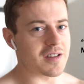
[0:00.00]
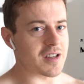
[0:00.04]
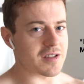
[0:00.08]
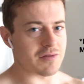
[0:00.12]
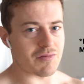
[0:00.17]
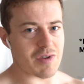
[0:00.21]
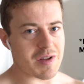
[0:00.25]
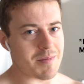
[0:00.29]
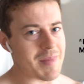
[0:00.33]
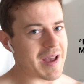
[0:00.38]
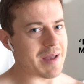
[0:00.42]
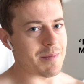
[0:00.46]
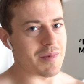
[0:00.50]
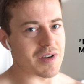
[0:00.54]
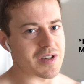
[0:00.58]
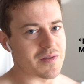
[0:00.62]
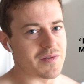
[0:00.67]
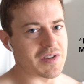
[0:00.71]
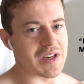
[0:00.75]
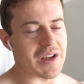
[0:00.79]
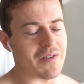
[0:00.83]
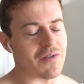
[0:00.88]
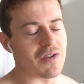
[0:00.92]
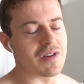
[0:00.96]
Doesn't really make much
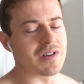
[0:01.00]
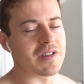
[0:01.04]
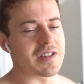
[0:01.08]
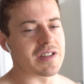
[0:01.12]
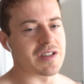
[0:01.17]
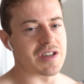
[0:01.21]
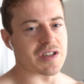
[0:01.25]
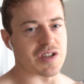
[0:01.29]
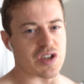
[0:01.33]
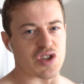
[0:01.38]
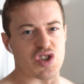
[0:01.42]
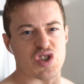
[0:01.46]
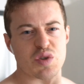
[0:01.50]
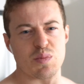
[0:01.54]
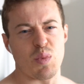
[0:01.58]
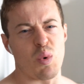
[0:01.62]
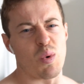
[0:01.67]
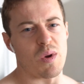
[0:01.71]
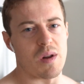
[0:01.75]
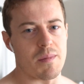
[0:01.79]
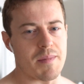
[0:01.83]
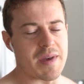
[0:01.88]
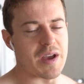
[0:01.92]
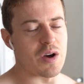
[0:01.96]
of a difference. It's just a
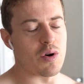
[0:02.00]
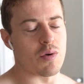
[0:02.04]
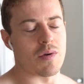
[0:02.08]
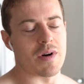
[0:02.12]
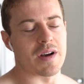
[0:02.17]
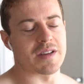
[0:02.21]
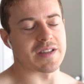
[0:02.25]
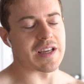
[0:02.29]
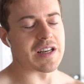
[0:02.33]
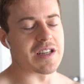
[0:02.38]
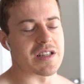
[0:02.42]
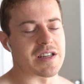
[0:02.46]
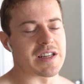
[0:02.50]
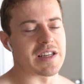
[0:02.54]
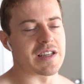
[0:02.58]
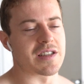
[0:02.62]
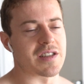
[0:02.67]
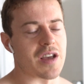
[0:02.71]
smaller meal essentially.